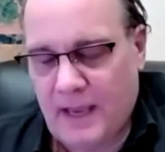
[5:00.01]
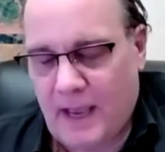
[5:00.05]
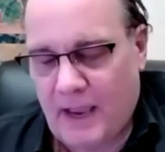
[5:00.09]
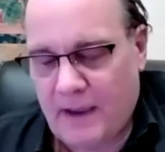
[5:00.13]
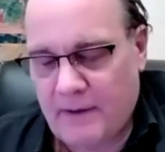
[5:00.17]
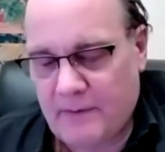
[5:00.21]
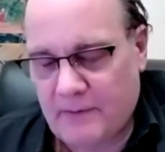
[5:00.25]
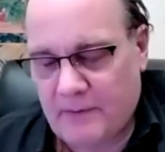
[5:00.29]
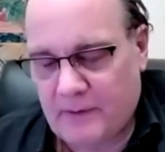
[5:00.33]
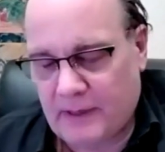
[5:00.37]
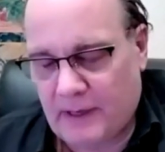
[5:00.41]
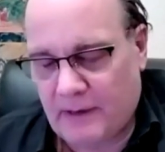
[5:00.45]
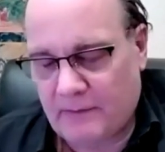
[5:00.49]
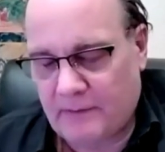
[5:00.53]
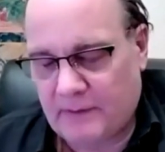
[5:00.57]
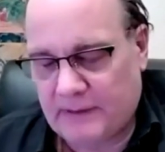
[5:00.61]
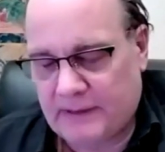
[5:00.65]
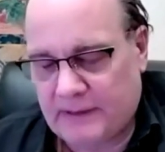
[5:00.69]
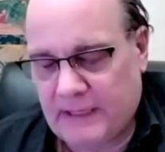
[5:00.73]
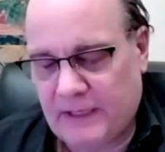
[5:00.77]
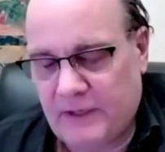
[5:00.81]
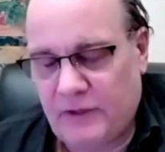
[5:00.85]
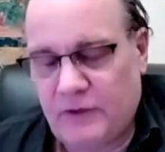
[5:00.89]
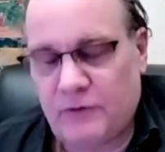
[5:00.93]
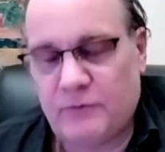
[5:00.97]
I would I
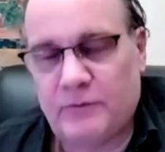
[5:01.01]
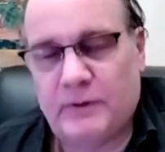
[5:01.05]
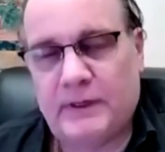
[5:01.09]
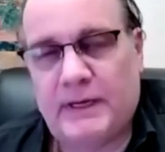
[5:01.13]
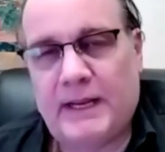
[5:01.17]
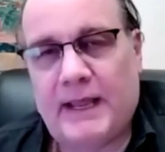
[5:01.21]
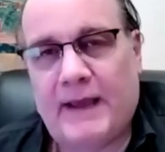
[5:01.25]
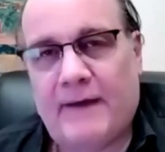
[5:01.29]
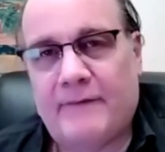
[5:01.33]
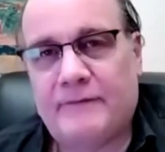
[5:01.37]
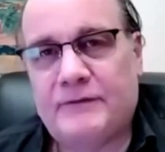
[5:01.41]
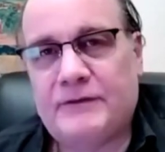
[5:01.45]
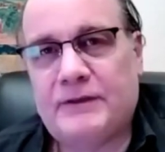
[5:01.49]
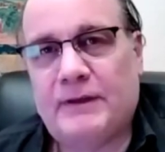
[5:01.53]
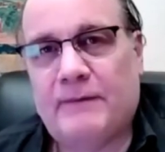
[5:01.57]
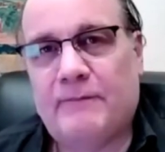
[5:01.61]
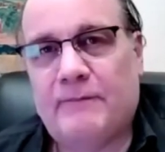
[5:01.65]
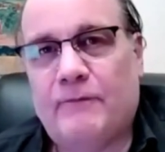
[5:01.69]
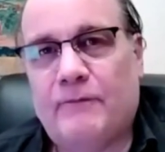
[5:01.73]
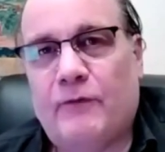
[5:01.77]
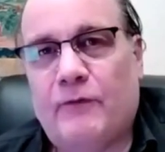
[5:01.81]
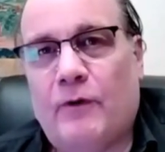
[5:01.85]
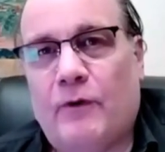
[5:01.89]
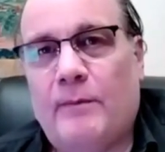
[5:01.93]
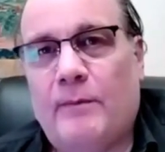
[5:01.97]
would think you would have
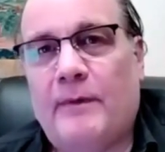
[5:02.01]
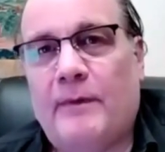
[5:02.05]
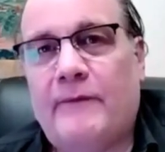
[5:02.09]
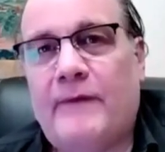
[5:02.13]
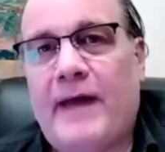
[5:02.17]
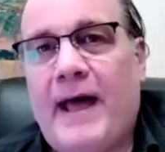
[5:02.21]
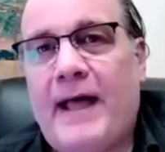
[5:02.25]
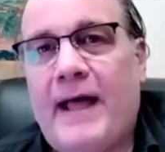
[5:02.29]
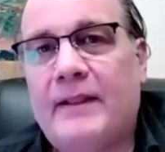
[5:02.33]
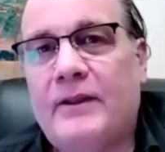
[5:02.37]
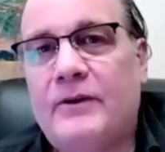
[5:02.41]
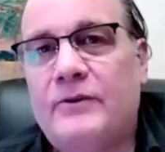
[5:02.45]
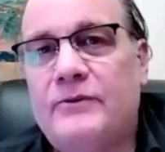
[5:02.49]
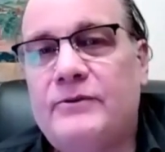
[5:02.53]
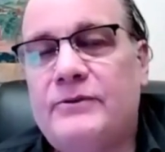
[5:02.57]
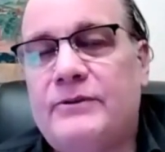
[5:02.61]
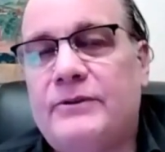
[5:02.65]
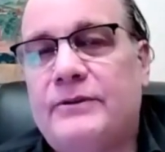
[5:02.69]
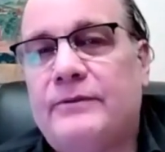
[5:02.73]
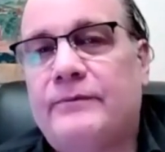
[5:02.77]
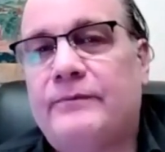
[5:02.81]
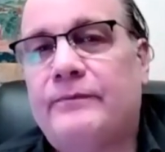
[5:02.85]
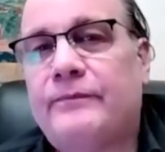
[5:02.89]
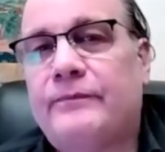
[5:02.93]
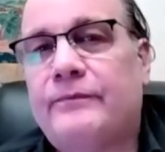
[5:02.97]
some form of aloes.